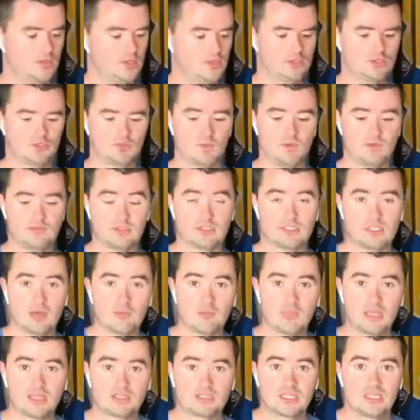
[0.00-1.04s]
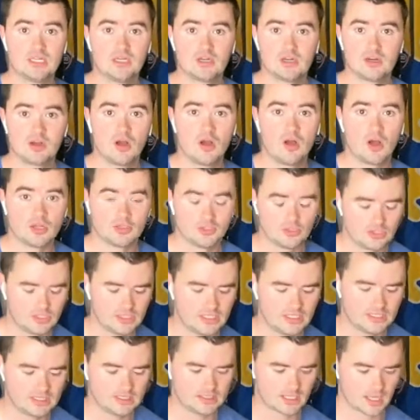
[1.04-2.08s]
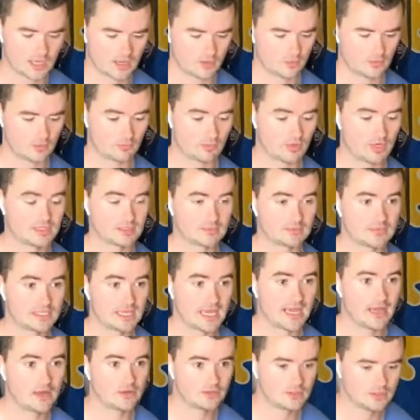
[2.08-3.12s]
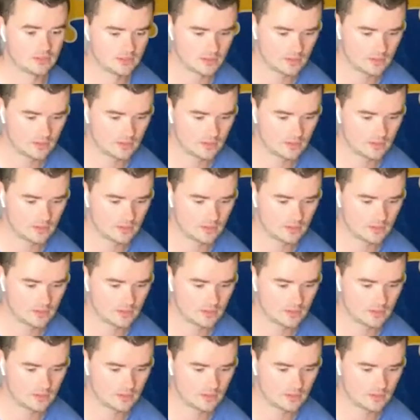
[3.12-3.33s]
So we have the dumbbells here on your knees. We bring them down,